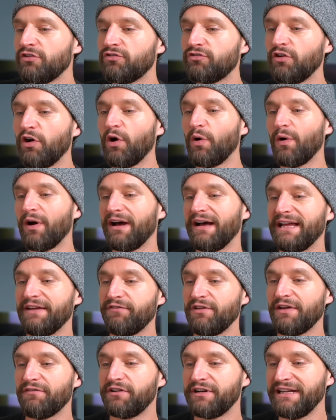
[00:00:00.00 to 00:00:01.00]
So
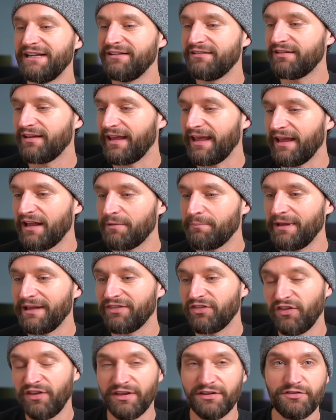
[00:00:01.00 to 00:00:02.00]
if you ever need to
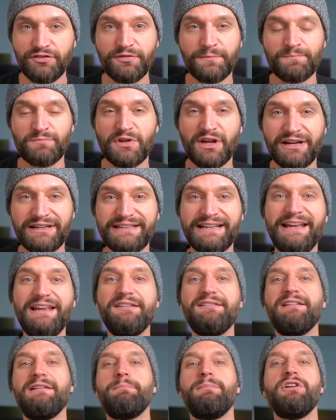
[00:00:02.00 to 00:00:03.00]
animate things on
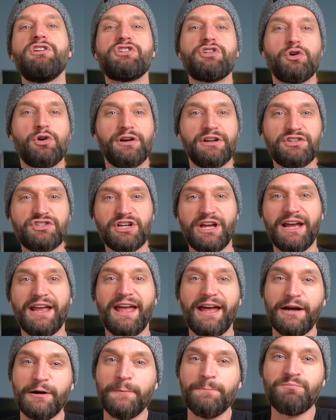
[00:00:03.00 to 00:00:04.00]
exit, be sure to check
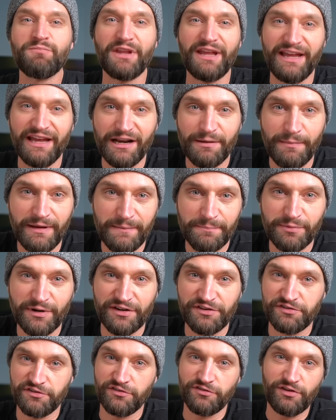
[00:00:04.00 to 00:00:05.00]
out Animate
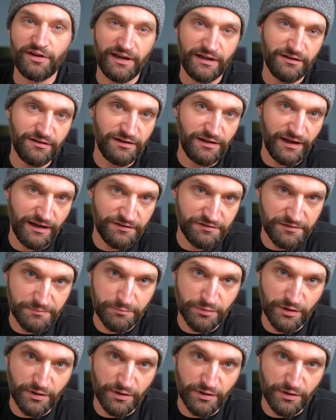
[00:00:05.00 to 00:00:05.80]
Presence and the exit